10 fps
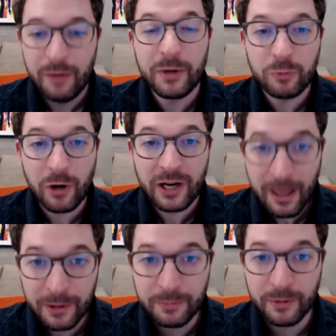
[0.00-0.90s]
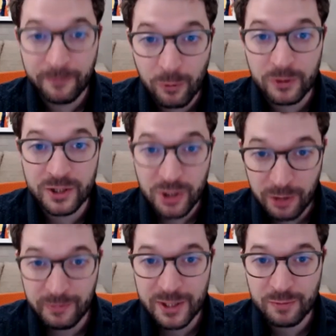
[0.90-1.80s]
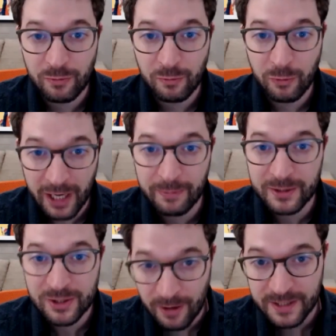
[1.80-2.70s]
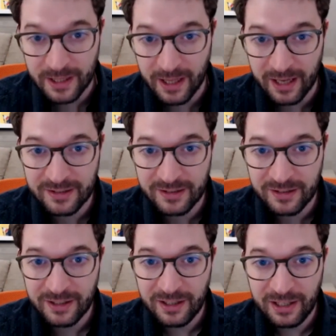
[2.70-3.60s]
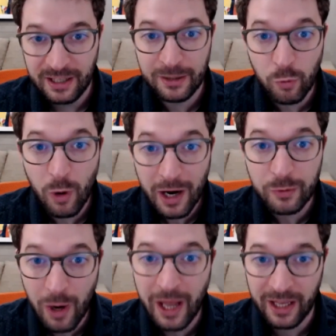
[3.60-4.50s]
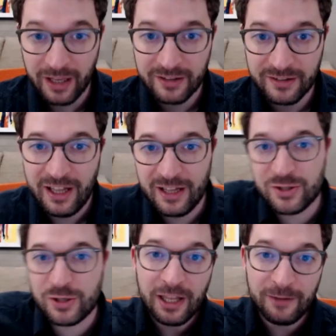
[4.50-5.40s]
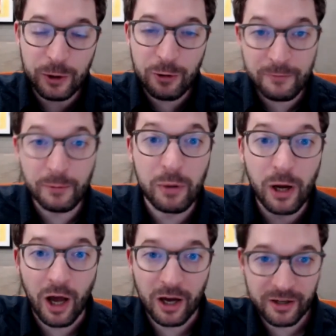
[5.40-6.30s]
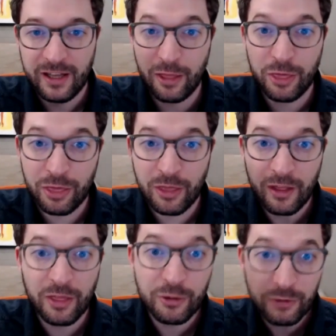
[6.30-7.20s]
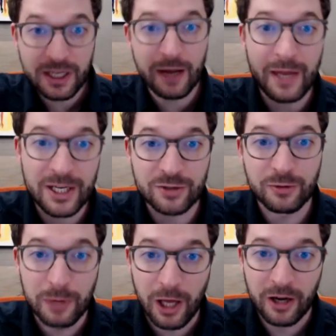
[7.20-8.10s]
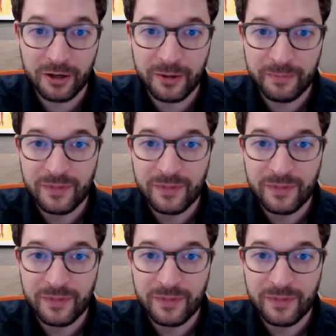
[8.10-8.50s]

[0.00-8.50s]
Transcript: But what happened before determines what happens after that in one way. And so if you have a block, a, th- a three dimensional block,